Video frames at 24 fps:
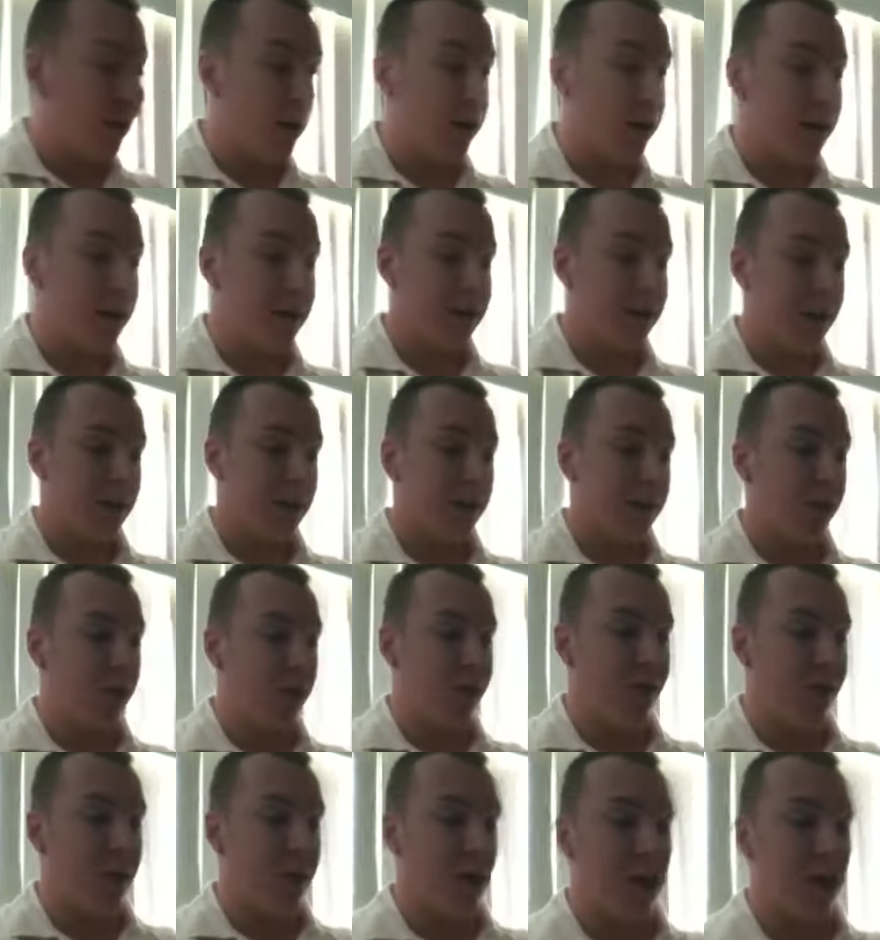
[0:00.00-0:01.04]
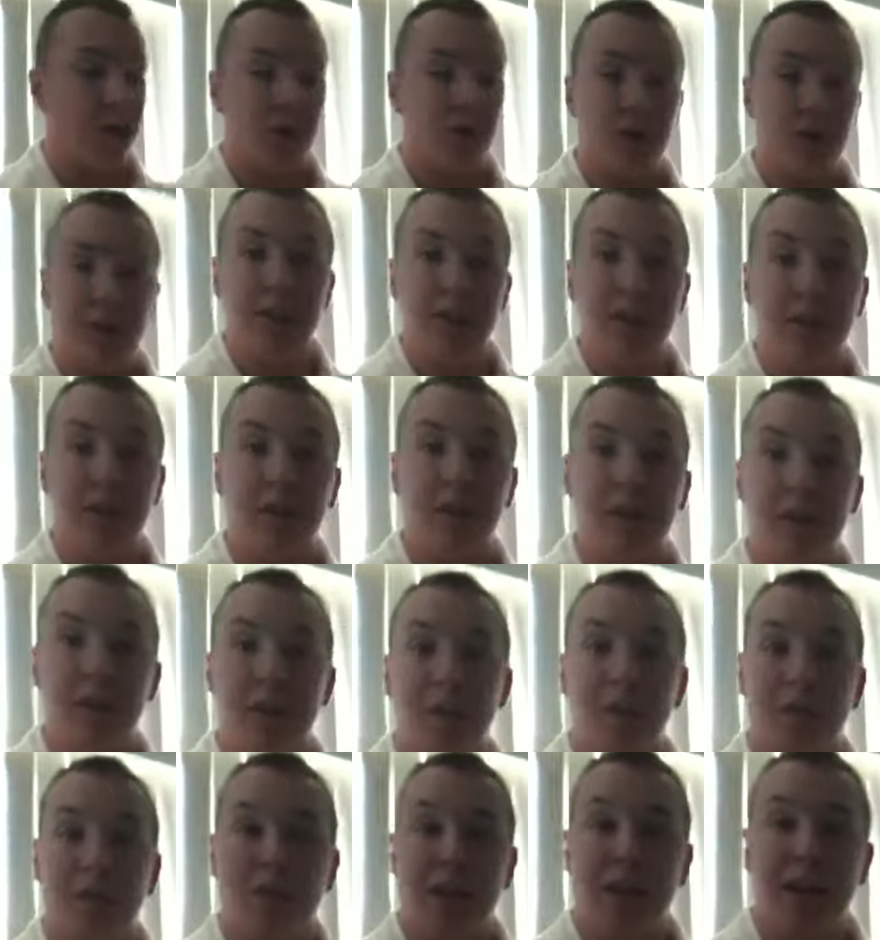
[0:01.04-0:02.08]
I got a sample of uh, Creed's
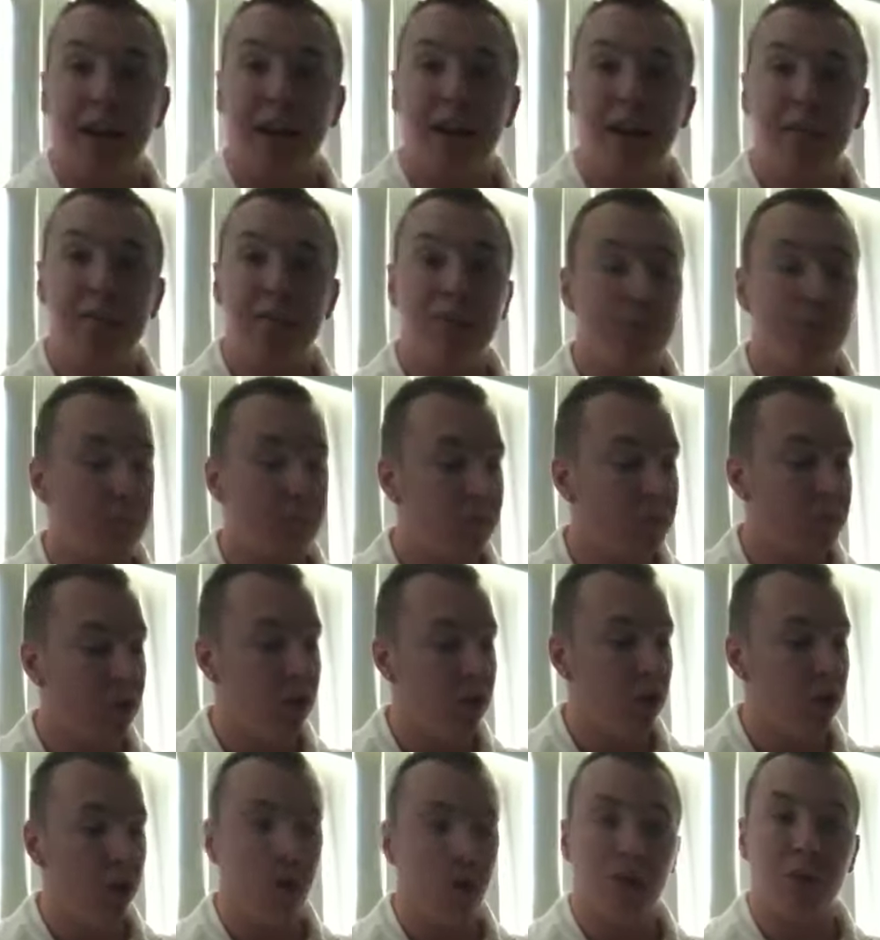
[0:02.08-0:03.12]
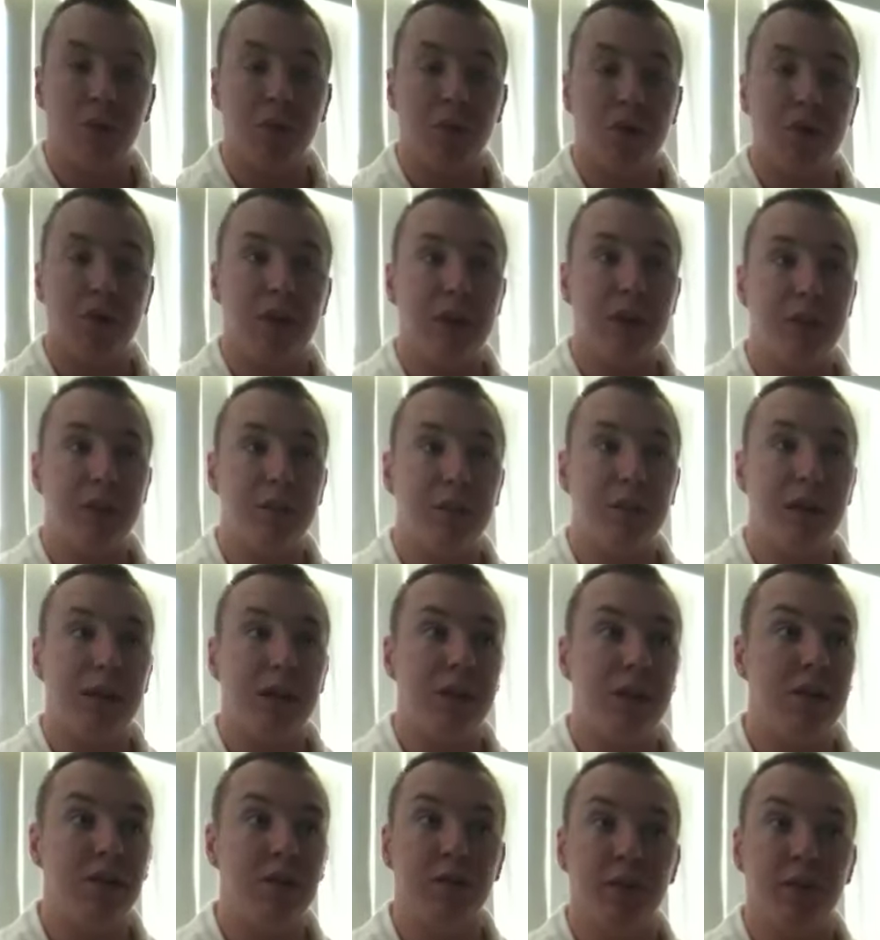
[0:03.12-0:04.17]
Himalaya. Heard some good things
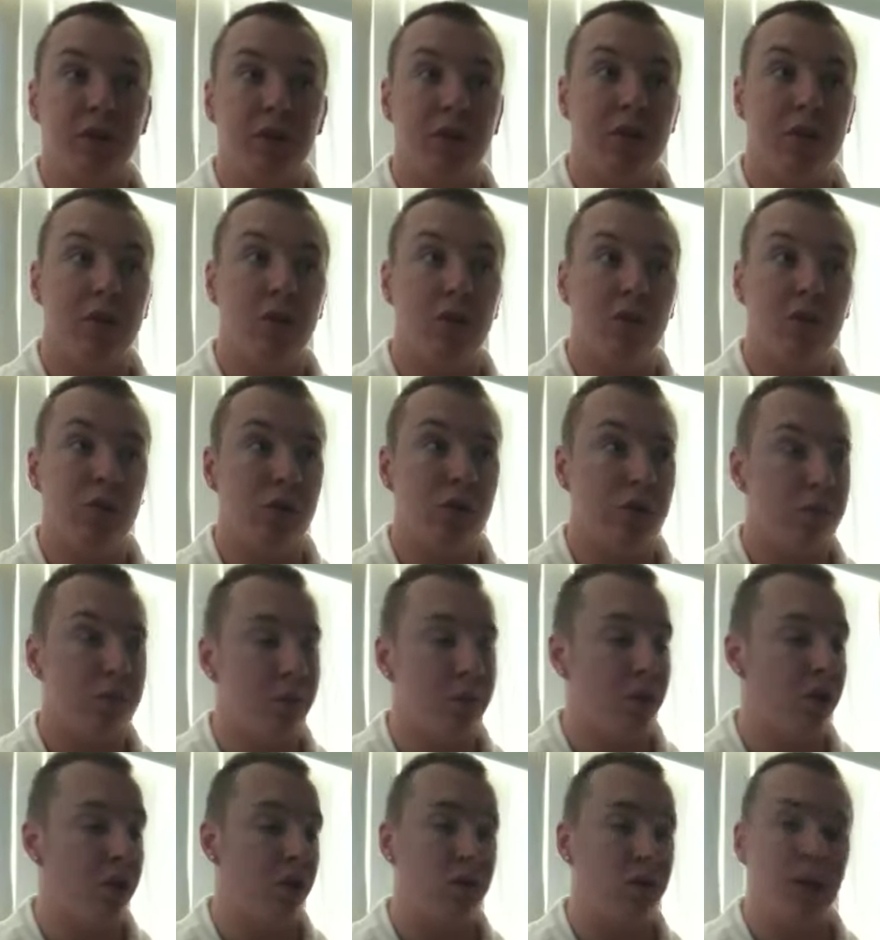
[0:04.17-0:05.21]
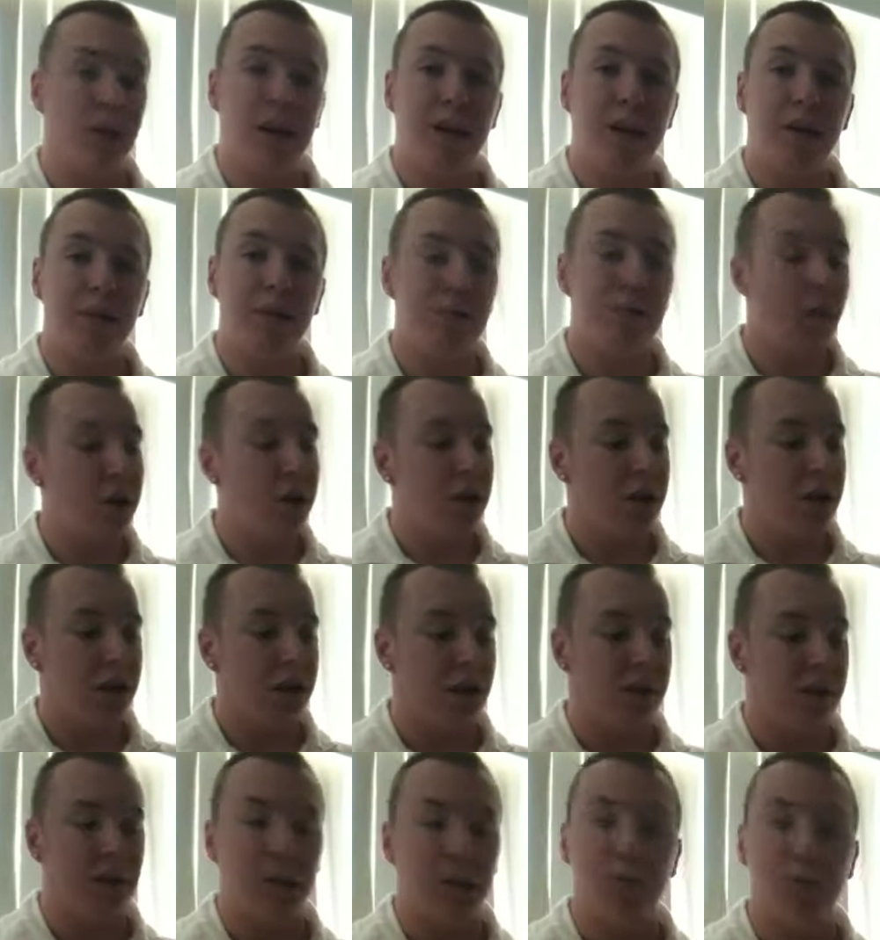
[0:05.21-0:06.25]
about it. Smelled it at the store. Smelled all right.
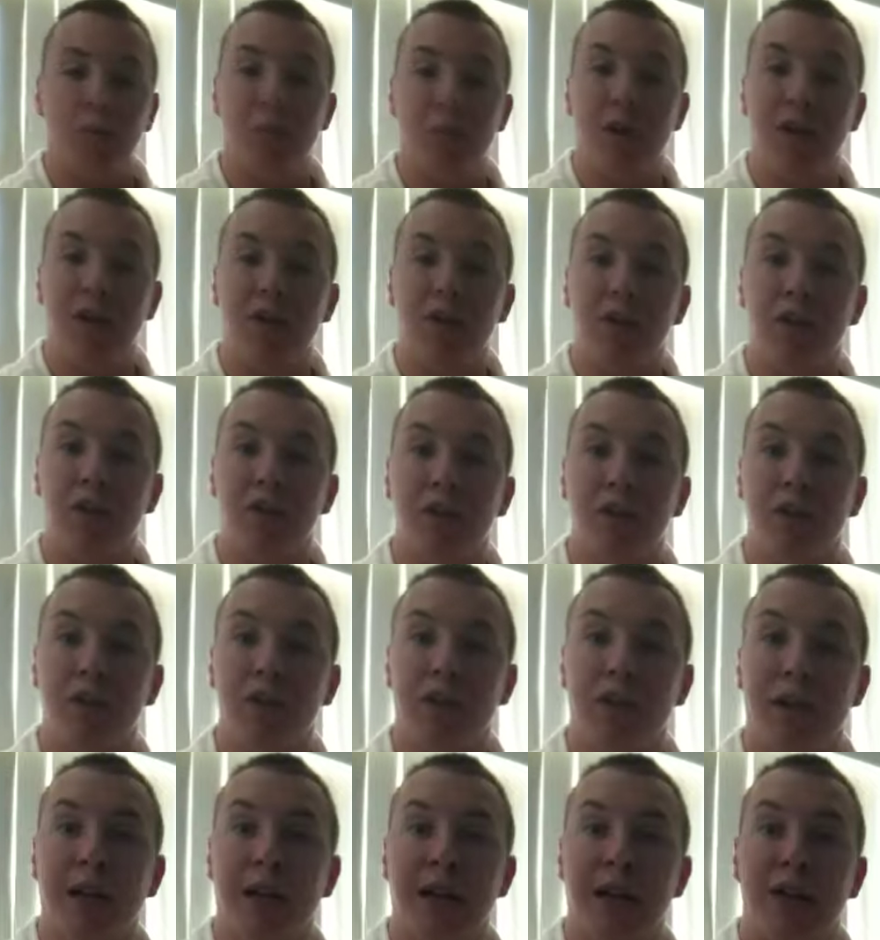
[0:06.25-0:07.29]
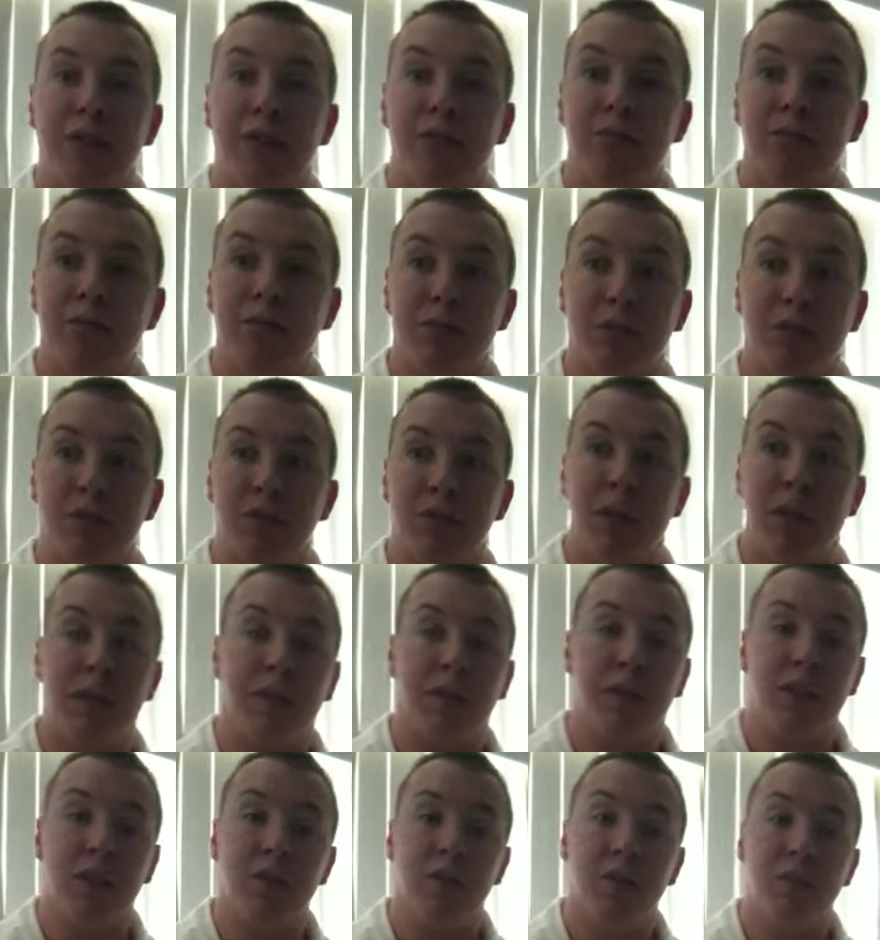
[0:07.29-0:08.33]
Got a sample bottle of it to try out. See what I
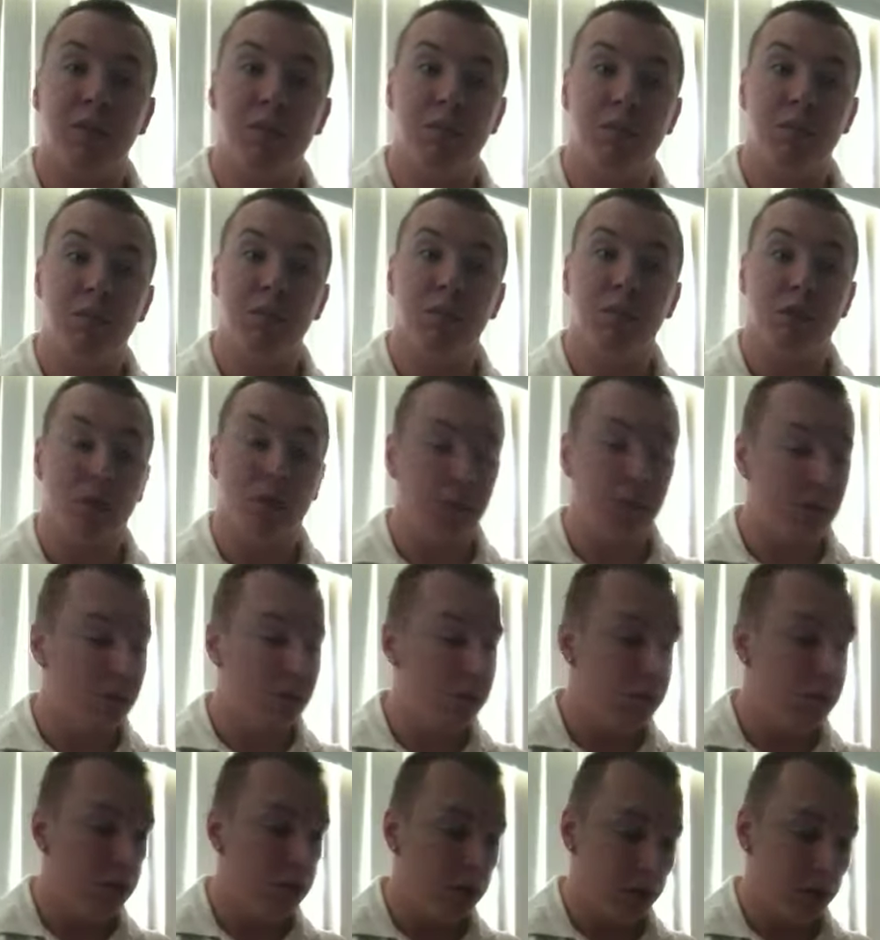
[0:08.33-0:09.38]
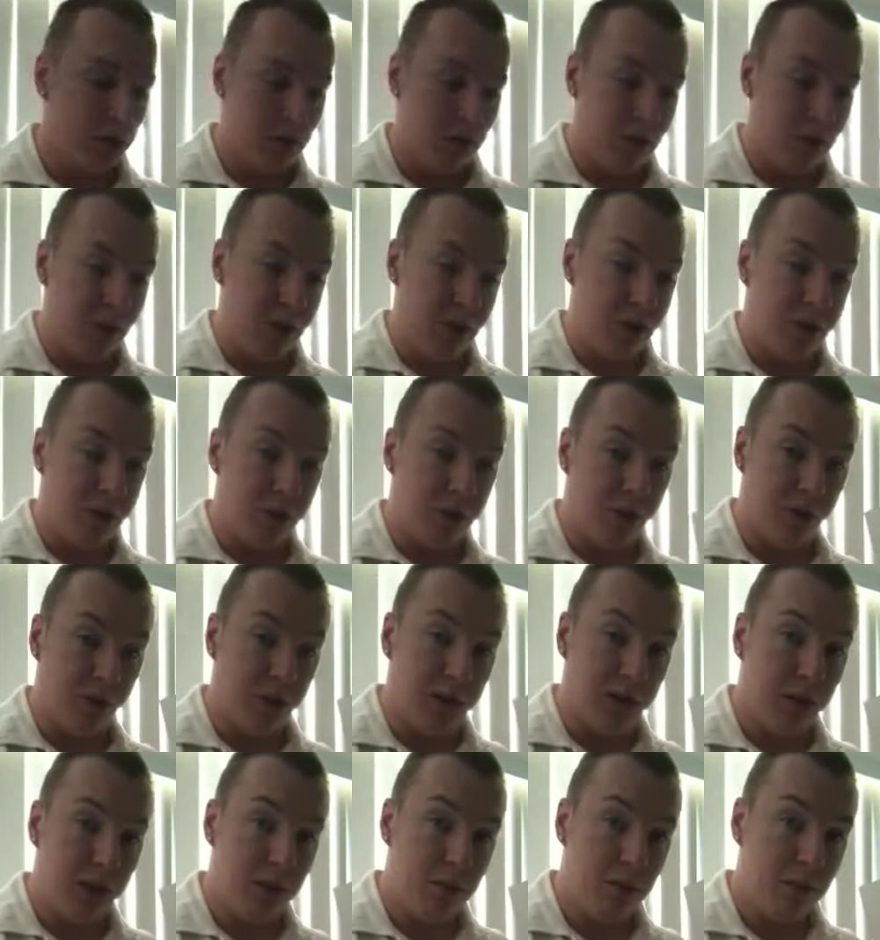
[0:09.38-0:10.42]
think of it. So it's Creed's
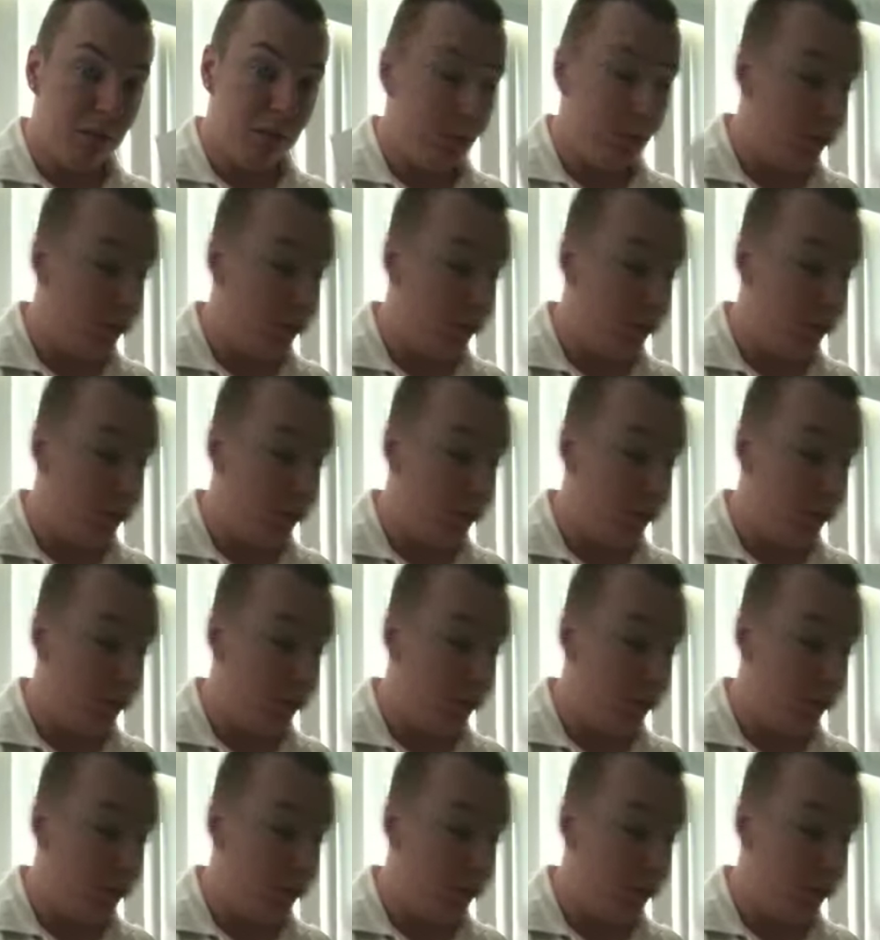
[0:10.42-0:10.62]
Himalaya.